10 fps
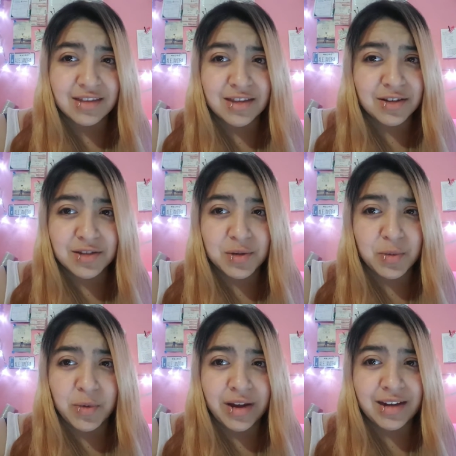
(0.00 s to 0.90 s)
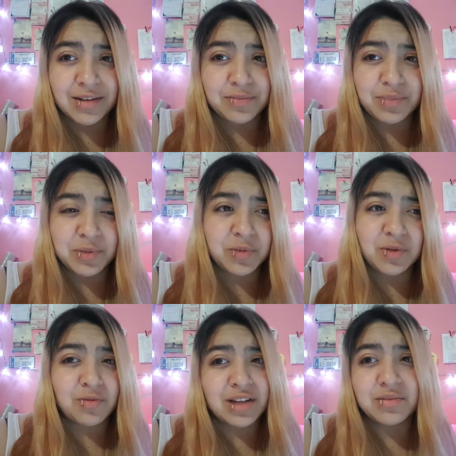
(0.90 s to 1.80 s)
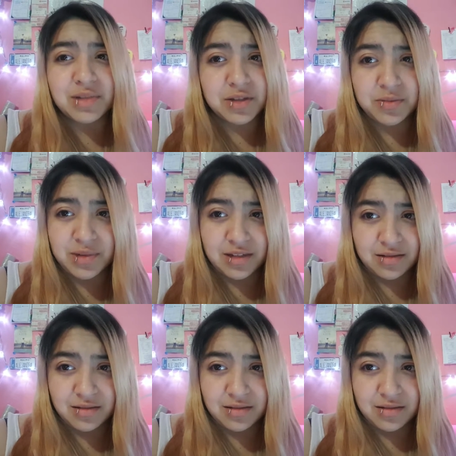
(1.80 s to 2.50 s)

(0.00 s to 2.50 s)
not the way people want me to be.